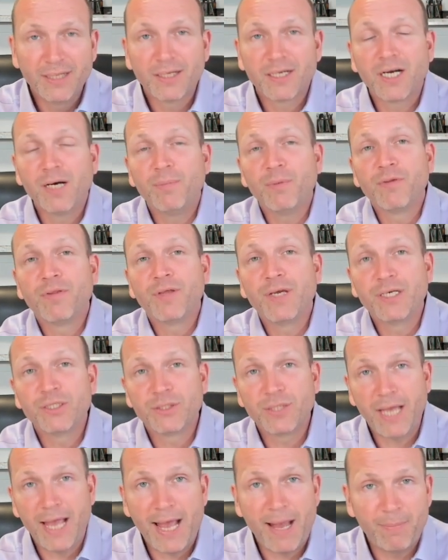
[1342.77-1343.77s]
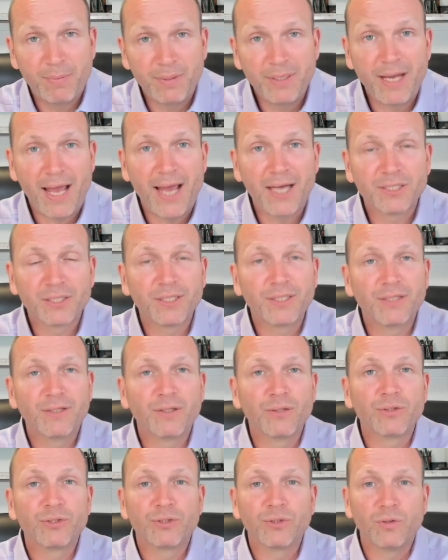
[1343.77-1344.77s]
A couple things happen. Actually,
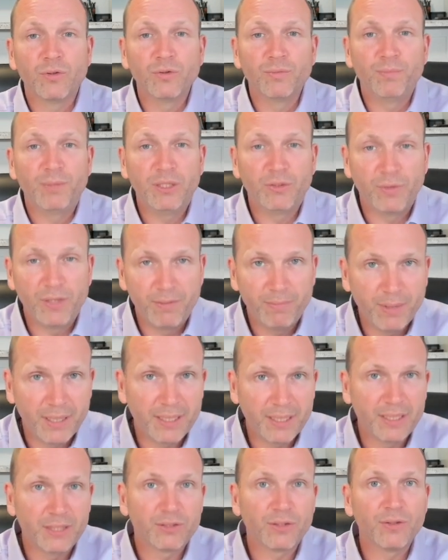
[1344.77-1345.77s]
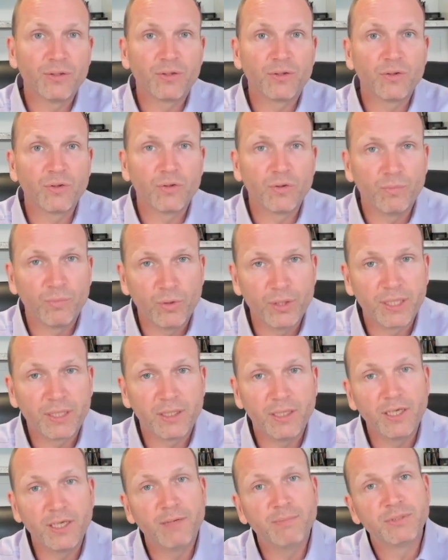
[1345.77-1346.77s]
they're sold between buddies on the Good Old Boy
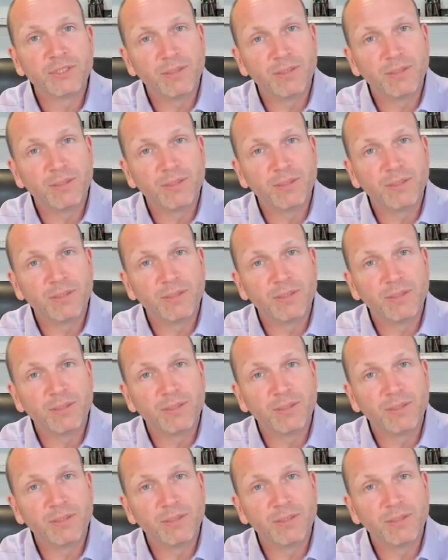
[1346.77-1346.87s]
Club.